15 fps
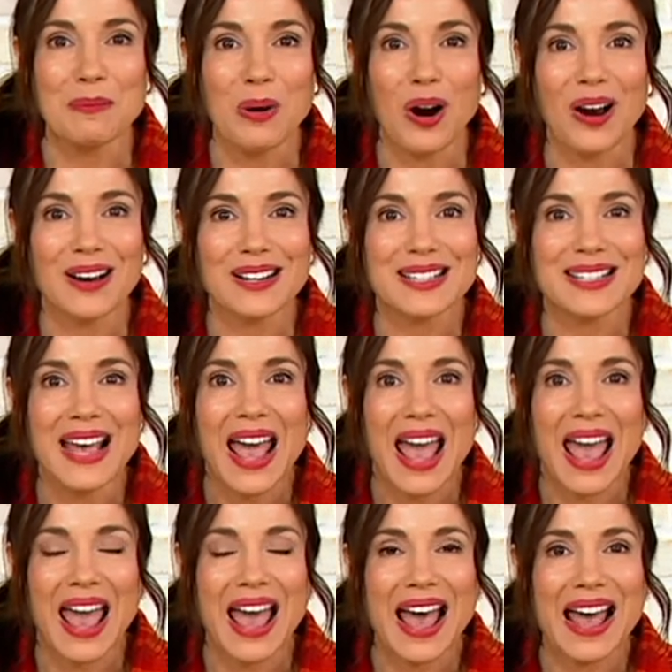parks
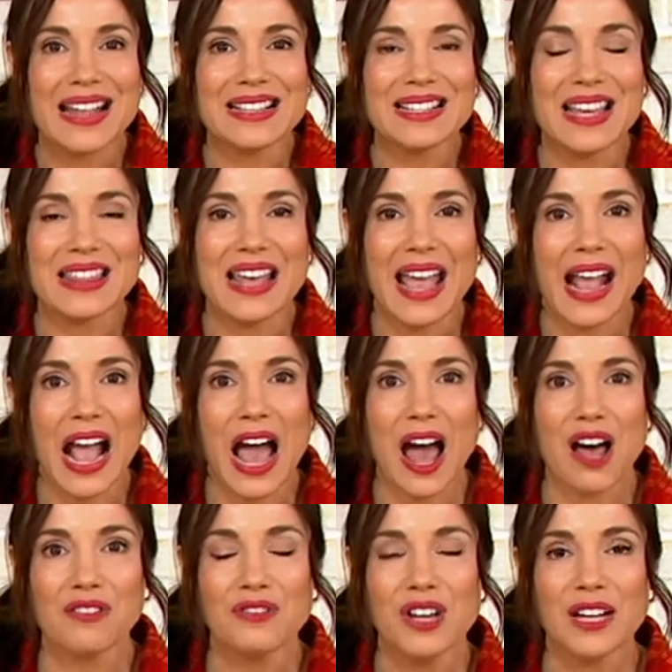and they
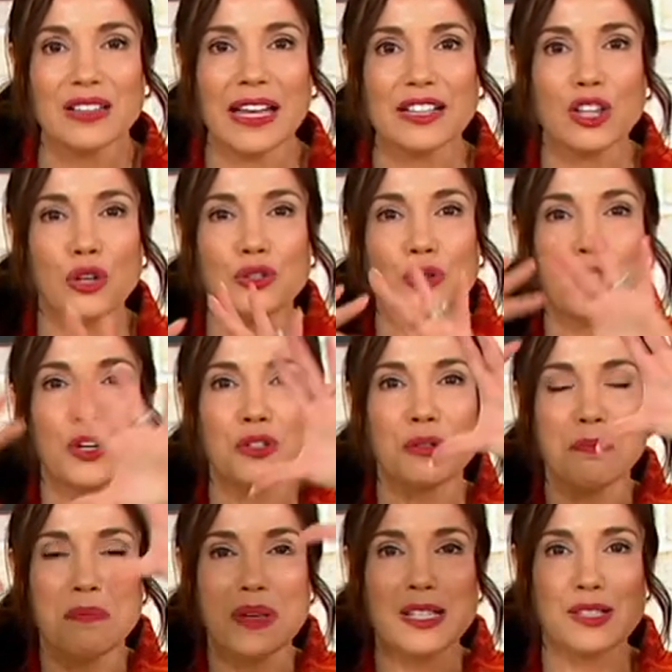have, like, they'll do
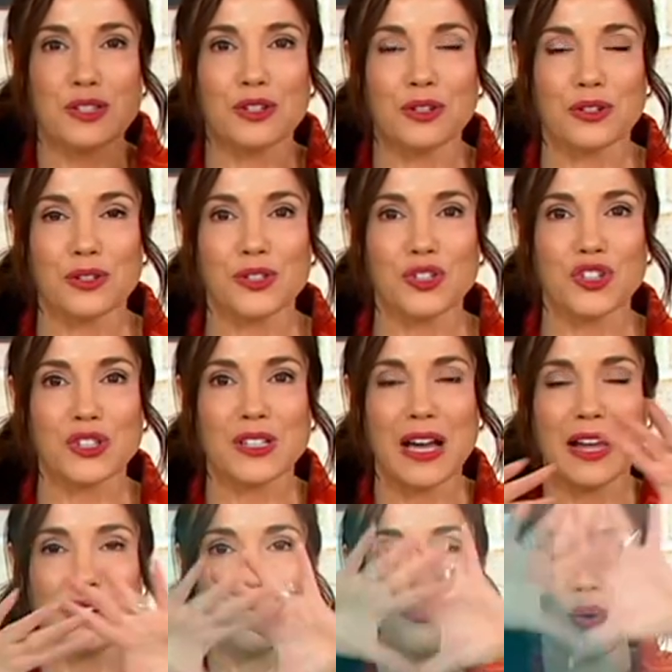those misters just kind of